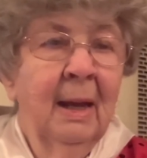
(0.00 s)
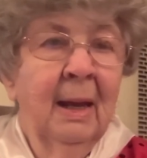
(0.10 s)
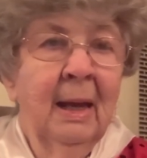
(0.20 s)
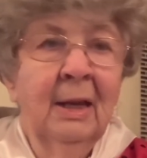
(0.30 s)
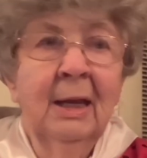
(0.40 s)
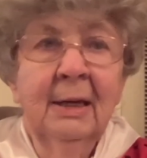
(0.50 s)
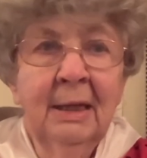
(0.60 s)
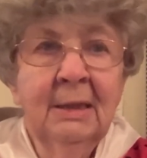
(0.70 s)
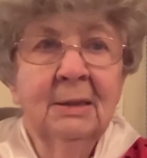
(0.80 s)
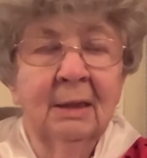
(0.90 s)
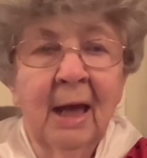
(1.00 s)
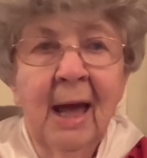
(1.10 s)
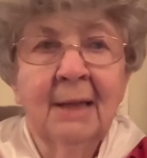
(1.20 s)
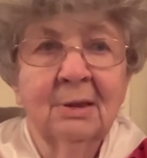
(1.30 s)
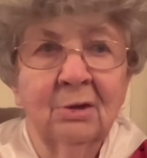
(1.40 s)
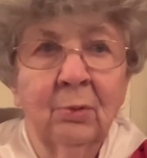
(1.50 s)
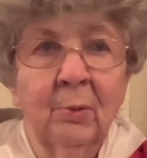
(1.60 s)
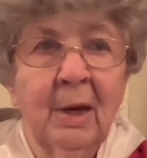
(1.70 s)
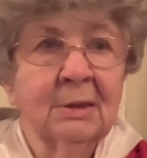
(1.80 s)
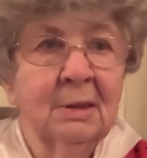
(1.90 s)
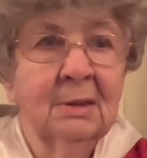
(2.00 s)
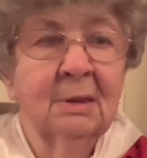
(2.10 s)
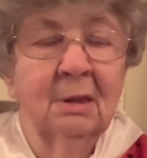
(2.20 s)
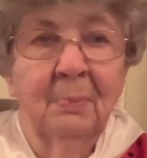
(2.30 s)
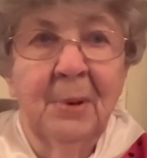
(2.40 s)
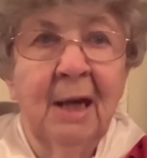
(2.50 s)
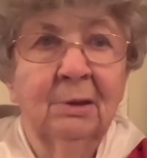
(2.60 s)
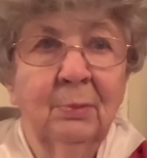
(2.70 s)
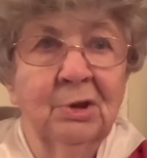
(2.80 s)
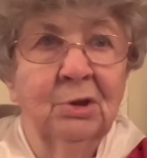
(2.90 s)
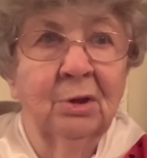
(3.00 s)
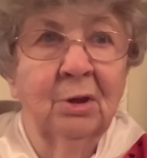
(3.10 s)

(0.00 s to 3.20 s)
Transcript: And he leads and guides and directs us in the path we should